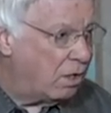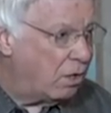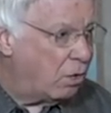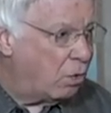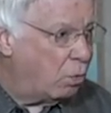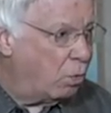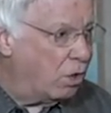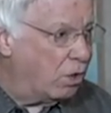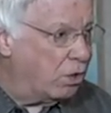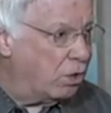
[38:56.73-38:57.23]

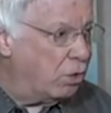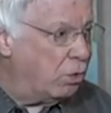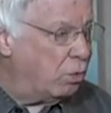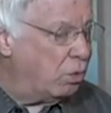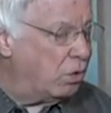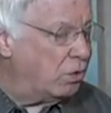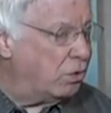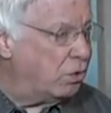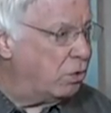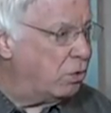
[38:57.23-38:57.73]
what you will
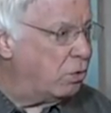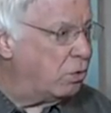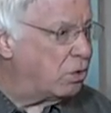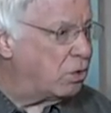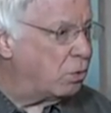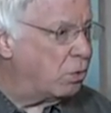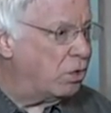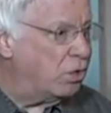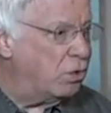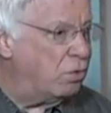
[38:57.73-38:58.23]
do is
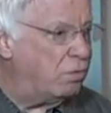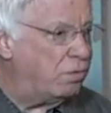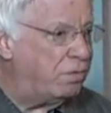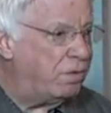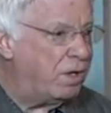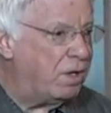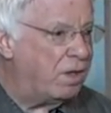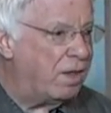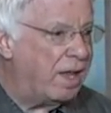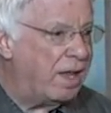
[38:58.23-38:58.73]
when you
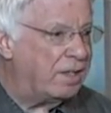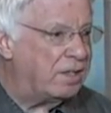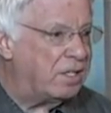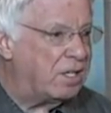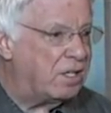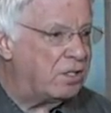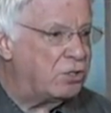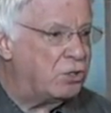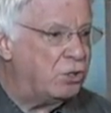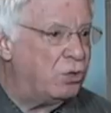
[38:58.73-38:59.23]
feel that
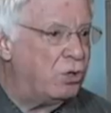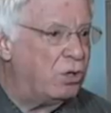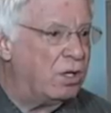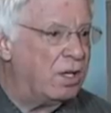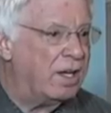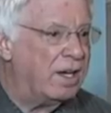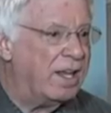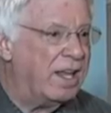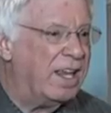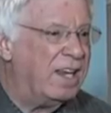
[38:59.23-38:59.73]
touch, you don't
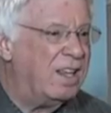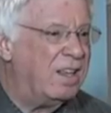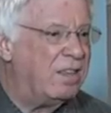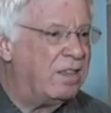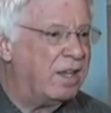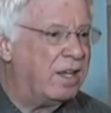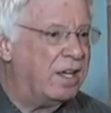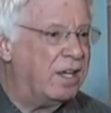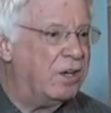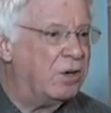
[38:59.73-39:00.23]
let
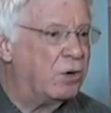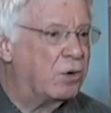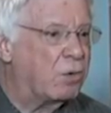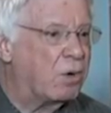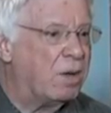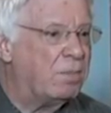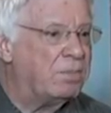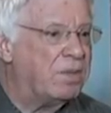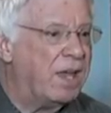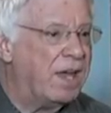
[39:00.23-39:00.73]
anything
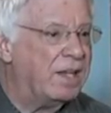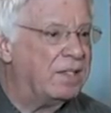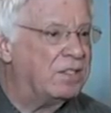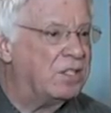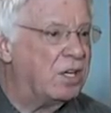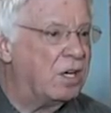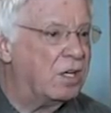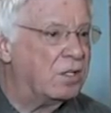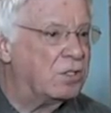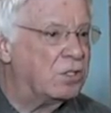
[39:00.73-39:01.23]
interrupt that
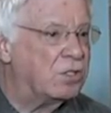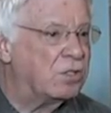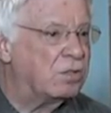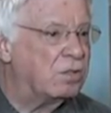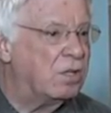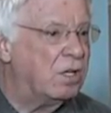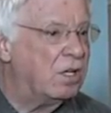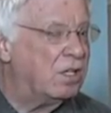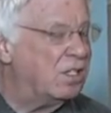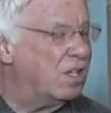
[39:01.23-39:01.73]
touch.
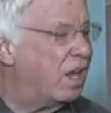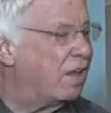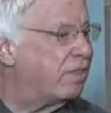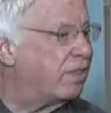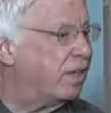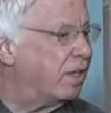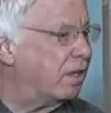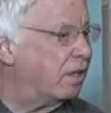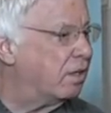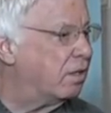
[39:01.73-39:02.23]

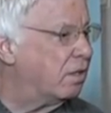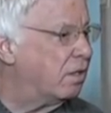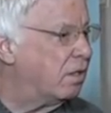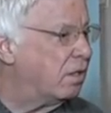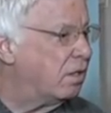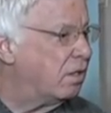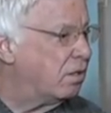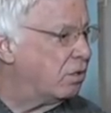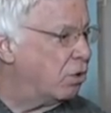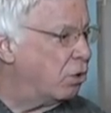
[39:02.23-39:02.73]
Nothing
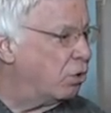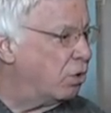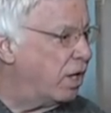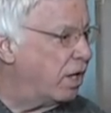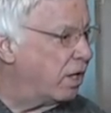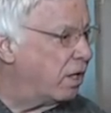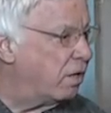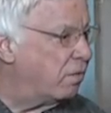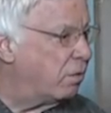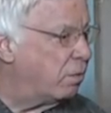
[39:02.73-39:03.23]
no
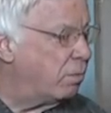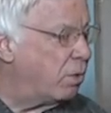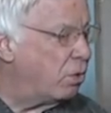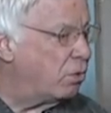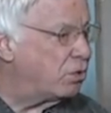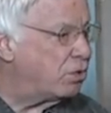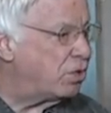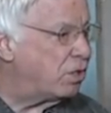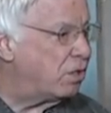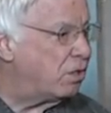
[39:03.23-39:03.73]
negative
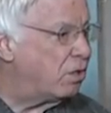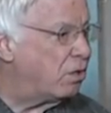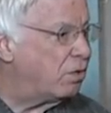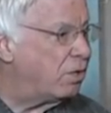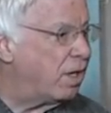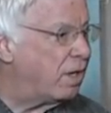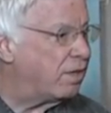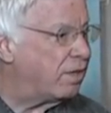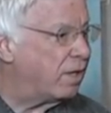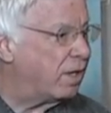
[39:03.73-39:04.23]
emotion, no
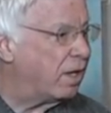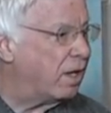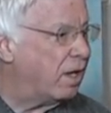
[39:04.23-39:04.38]
nothing.